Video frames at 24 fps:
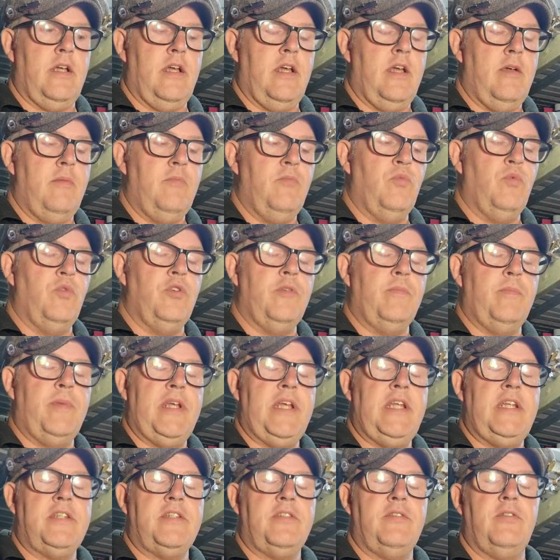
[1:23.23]
would
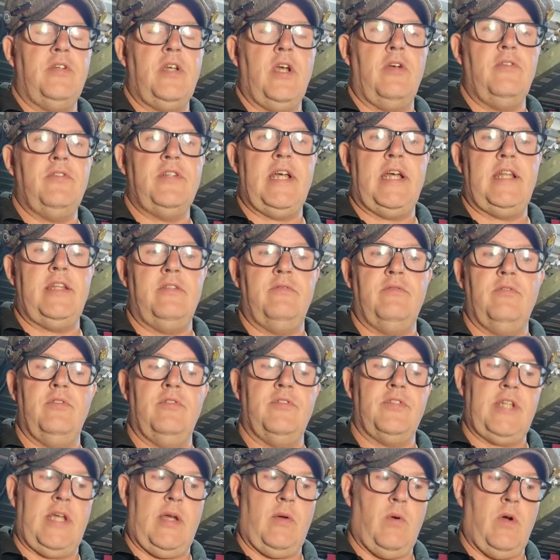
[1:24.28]
be to go down the
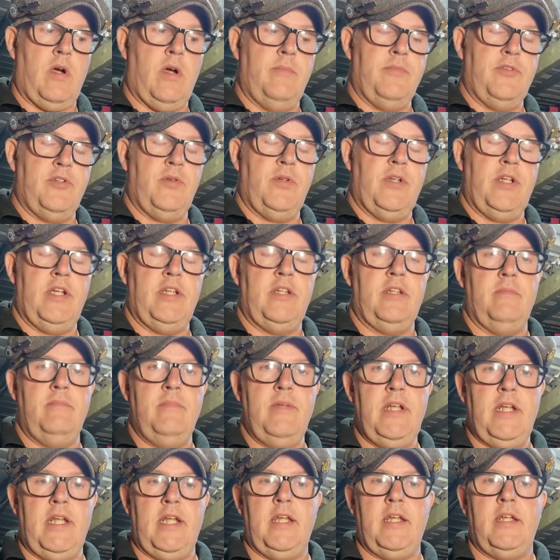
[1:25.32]
routes how I'm doing it at the
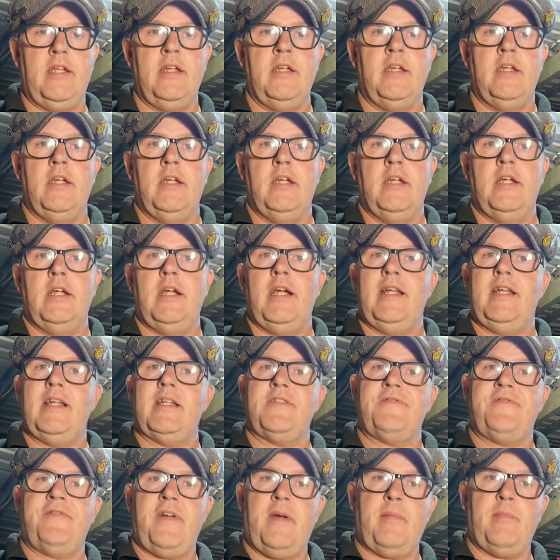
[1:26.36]
minute, and
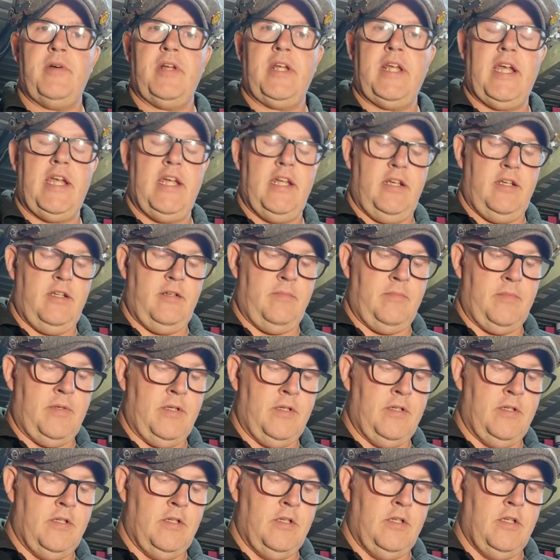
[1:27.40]
that's fabricating them.
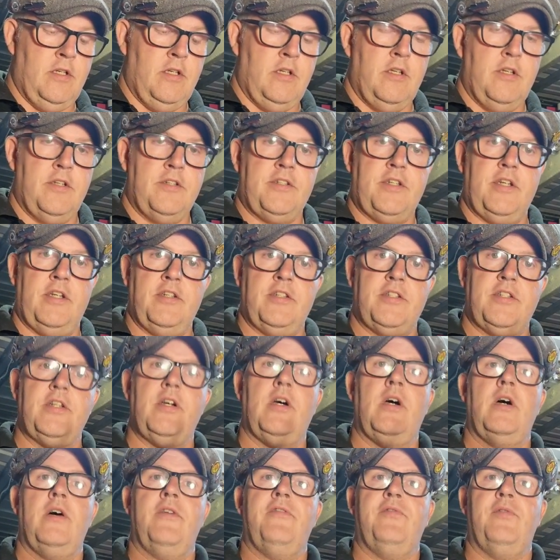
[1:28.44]
So you
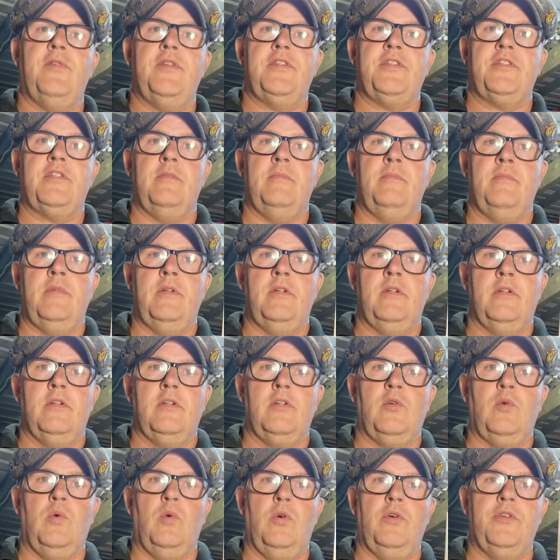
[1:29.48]
start off with some
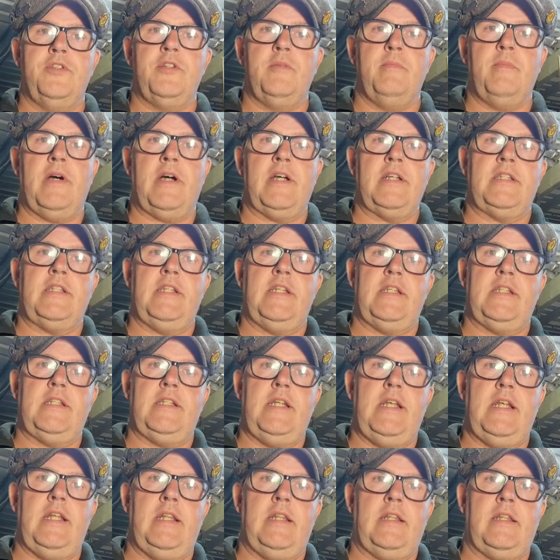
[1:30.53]
1/4 by
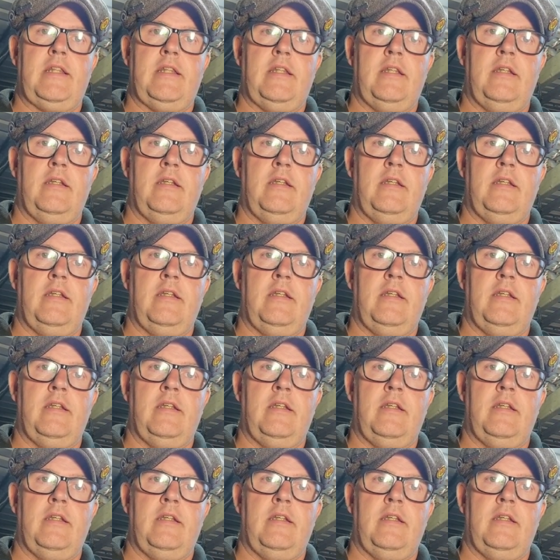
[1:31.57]
1/16